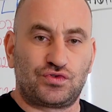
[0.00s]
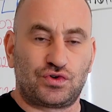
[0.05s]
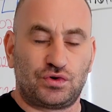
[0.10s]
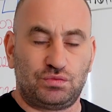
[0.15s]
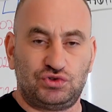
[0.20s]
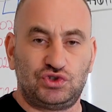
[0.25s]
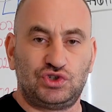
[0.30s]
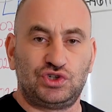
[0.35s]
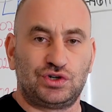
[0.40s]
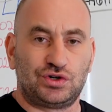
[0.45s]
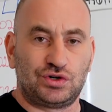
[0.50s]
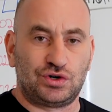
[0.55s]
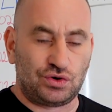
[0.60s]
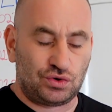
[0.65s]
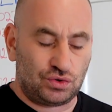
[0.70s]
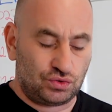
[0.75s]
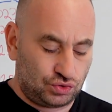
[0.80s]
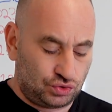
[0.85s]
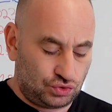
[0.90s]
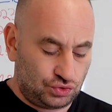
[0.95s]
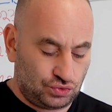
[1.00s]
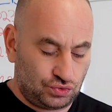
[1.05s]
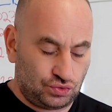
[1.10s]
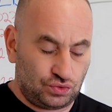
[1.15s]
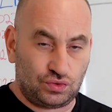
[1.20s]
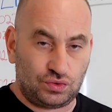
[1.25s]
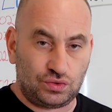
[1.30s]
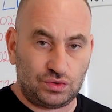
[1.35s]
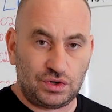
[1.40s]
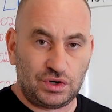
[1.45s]
from 0
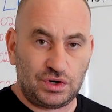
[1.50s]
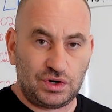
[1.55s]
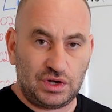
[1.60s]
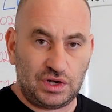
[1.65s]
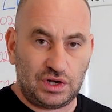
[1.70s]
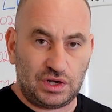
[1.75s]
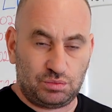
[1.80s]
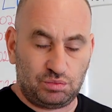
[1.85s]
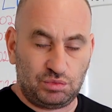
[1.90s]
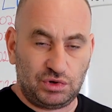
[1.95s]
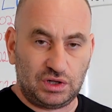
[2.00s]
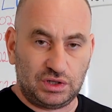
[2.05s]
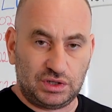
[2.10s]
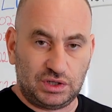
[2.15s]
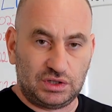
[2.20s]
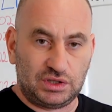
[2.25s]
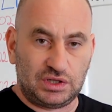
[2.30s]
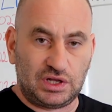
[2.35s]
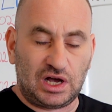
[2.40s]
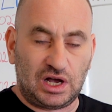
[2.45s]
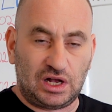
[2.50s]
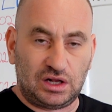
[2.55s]
to $1 million